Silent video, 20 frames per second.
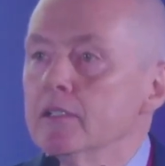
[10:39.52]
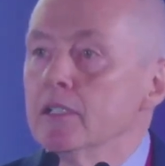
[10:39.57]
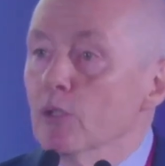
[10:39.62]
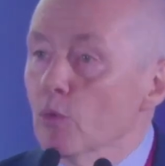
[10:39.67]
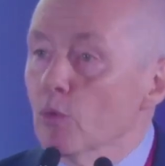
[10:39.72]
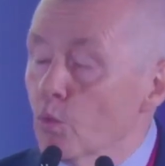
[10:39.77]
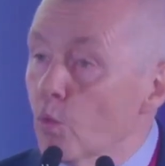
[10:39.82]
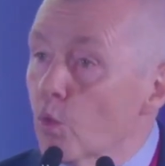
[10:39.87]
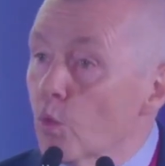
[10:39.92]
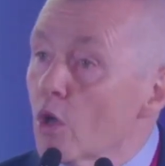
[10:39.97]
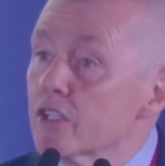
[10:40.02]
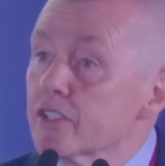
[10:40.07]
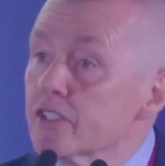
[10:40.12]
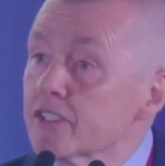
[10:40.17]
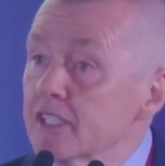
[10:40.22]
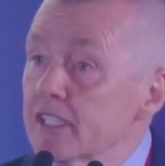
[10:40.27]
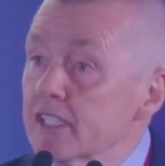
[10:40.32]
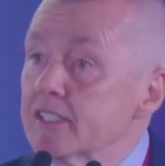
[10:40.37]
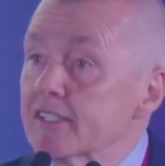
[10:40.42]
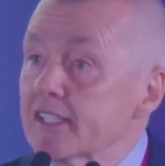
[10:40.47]

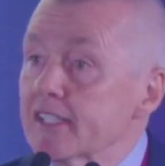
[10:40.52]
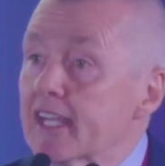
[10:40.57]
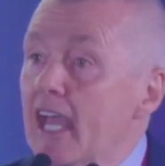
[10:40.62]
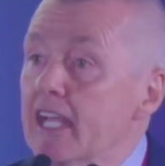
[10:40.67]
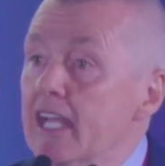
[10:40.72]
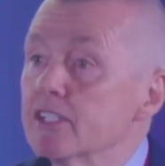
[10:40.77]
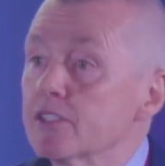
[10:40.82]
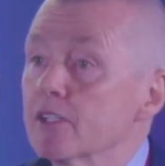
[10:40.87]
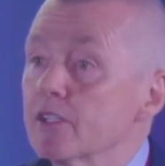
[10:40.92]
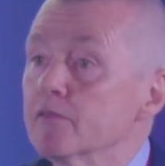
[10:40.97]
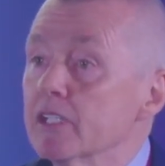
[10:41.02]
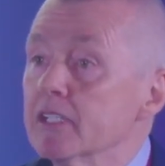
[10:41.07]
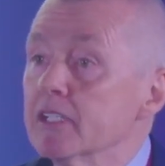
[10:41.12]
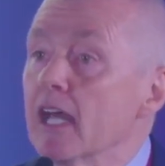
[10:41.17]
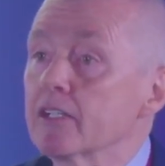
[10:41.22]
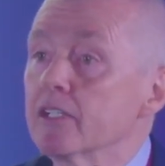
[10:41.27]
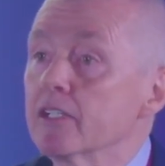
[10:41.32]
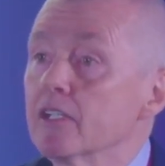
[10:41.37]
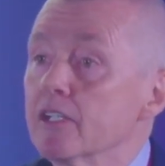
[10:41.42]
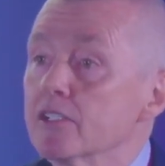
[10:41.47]
Worse is the case of the
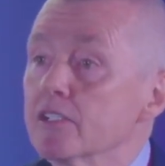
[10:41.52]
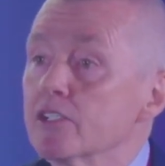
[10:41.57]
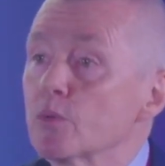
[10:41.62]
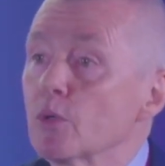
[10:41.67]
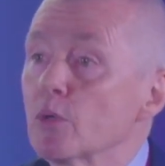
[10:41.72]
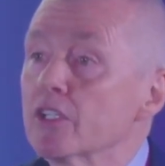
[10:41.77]
Netherlands,